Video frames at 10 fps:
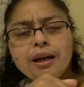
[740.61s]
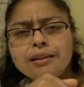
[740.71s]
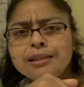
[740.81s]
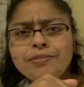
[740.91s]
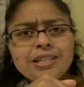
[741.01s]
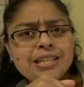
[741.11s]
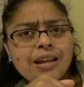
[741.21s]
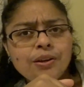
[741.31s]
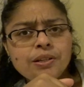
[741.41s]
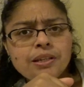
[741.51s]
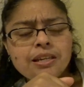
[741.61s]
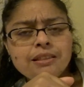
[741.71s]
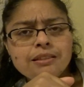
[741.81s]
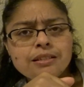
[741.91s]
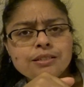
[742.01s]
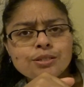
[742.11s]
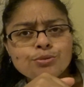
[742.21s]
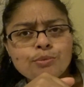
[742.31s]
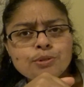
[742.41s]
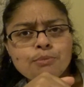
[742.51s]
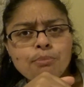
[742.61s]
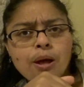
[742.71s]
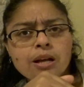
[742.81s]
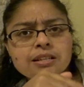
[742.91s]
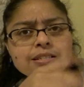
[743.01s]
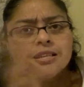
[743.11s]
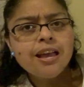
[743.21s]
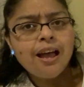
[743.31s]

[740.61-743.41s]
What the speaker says: leave it down in the description box